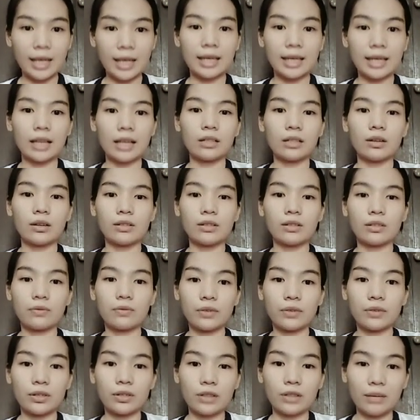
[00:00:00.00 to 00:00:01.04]
can cause
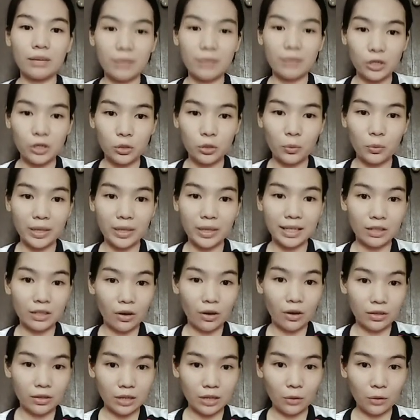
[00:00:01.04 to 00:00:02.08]
severe damage when in
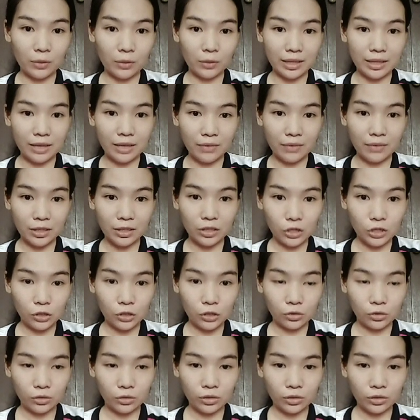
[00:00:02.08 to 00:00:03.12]
contact with living tissue.